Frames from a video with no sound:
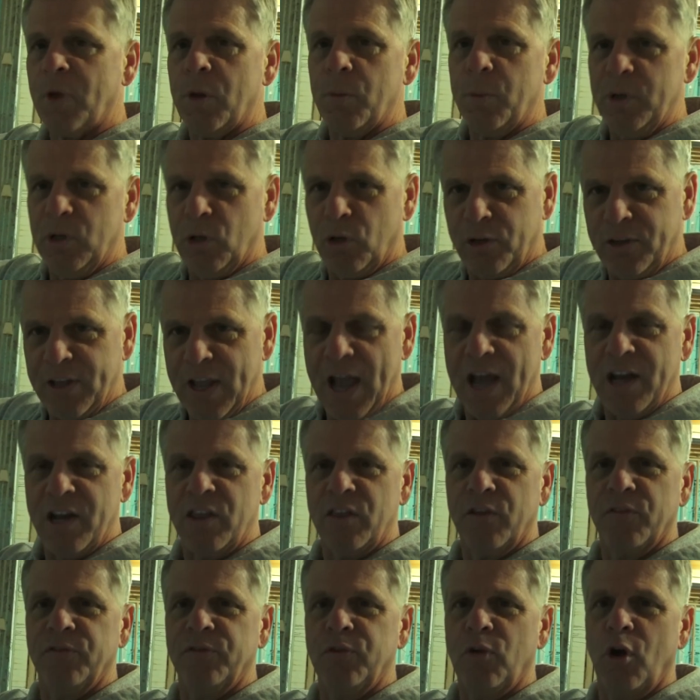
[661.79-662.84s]
we looked down
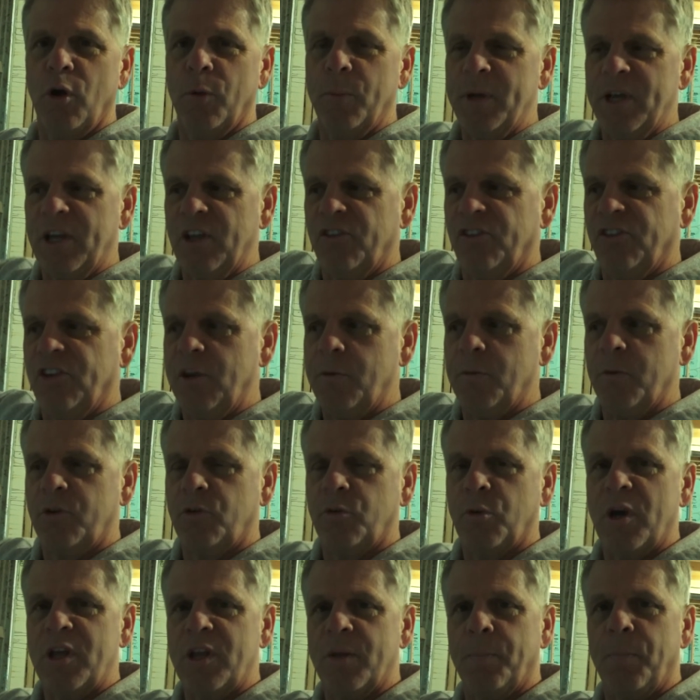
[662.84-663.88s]
in the floor, we could see
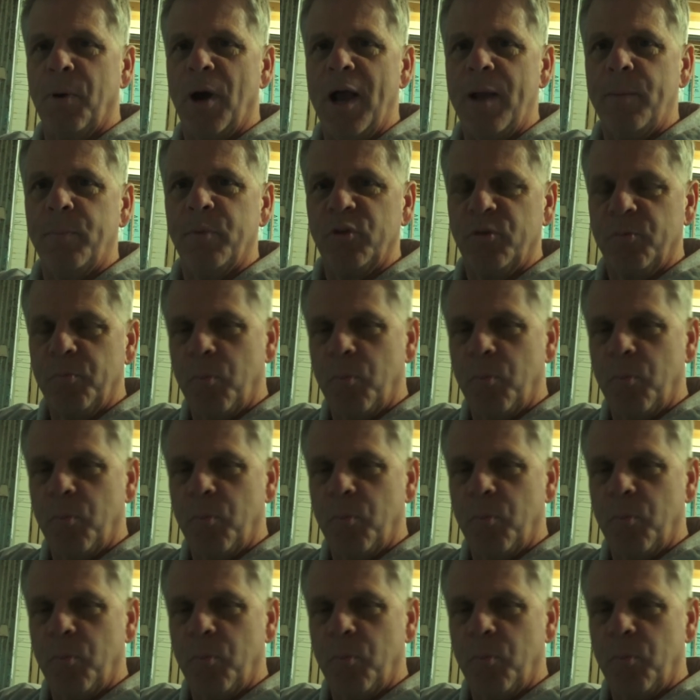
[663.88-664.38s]
which way the pipe was